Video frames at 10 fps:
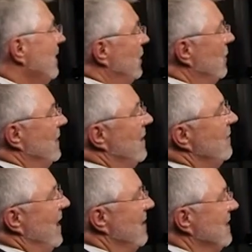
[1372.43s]
Then on the
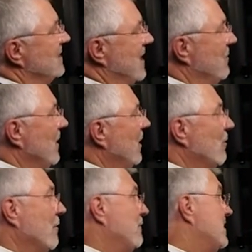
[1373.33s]
other hand, they say,
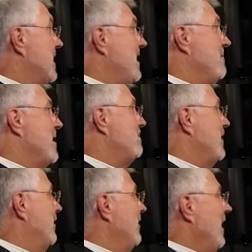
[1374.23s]
well, if we send him up
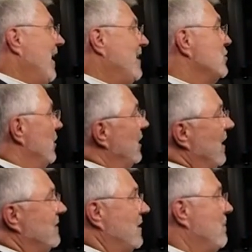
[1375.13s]
there, he's going to
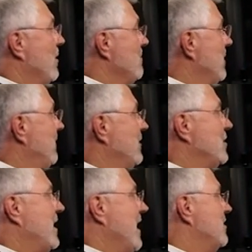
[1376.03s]
cut the Department of
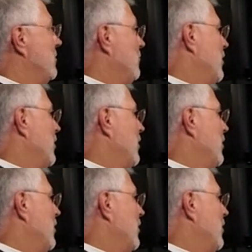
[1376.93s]
Education.